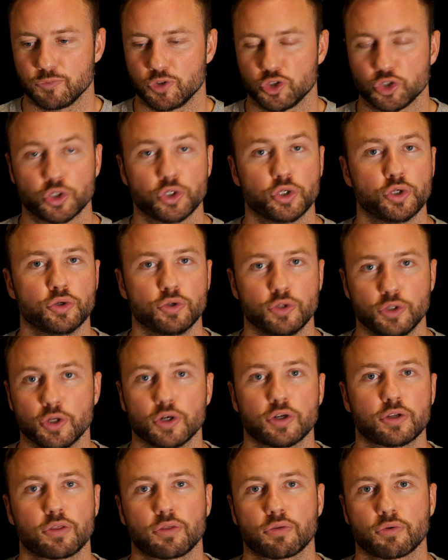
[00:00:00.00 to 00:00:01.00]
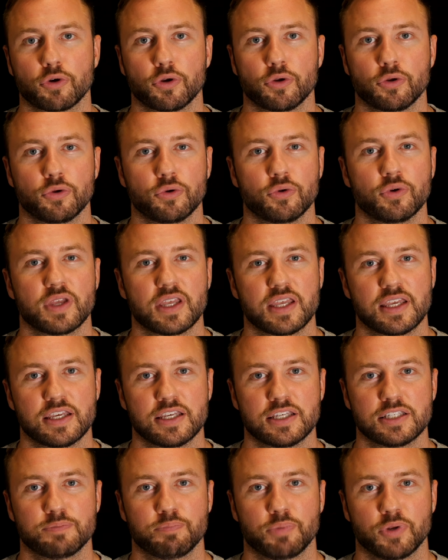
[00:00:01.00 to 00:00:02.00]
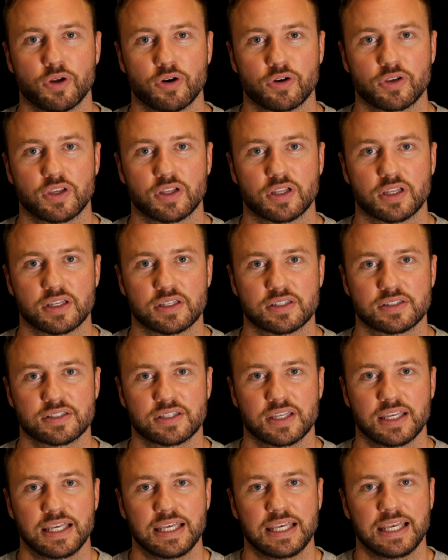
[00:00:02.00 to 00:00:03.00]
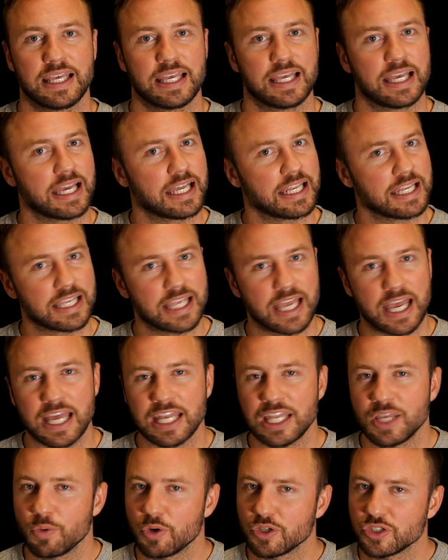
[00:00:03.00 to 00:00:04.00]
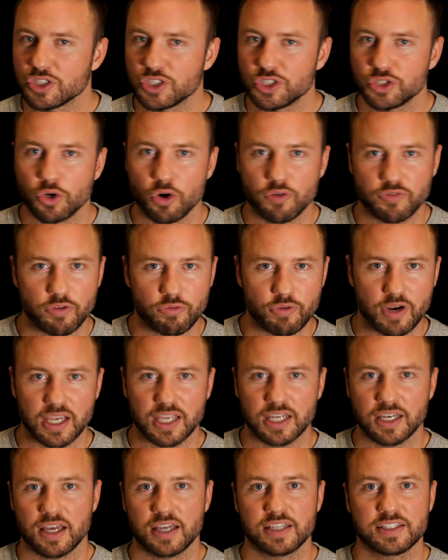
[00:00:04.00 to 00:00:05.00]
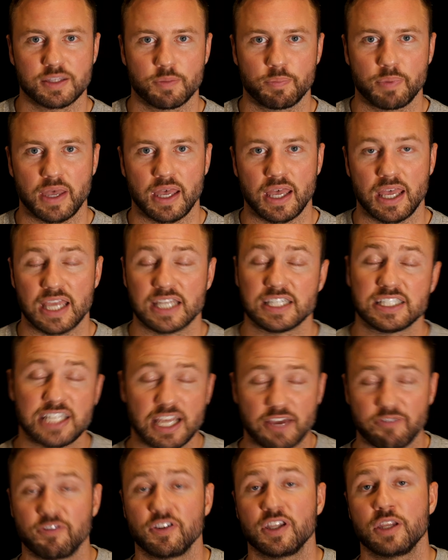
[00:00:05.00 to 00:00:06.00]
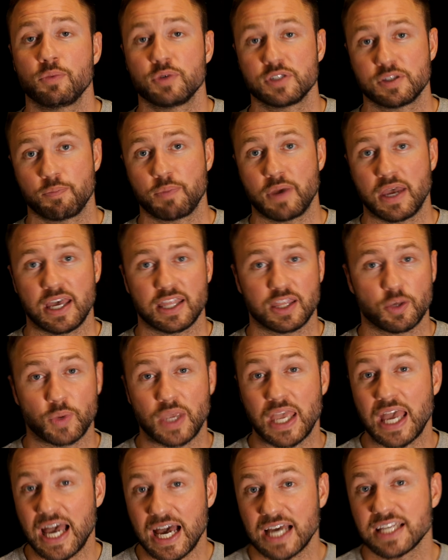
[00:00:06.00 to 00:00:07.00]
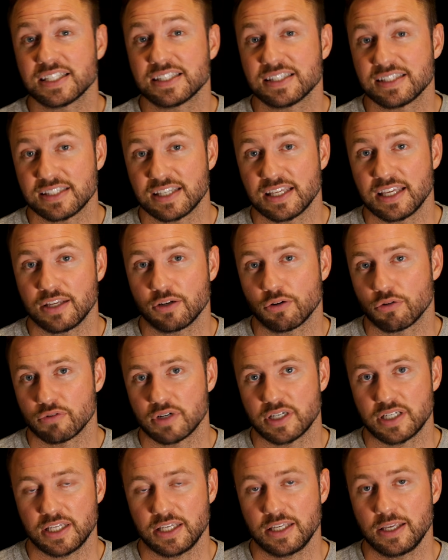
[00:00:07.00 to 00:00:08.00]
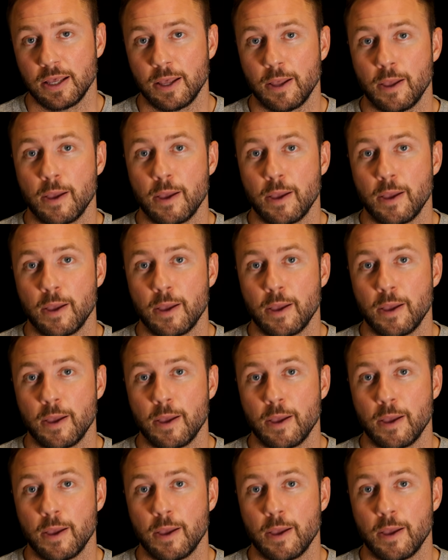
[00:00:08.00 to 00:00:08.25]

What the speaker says: Drew looked through his binoculars, and again, he wasn't sure if he recognised the bear. It definitely was a bear that we hadn't seen already,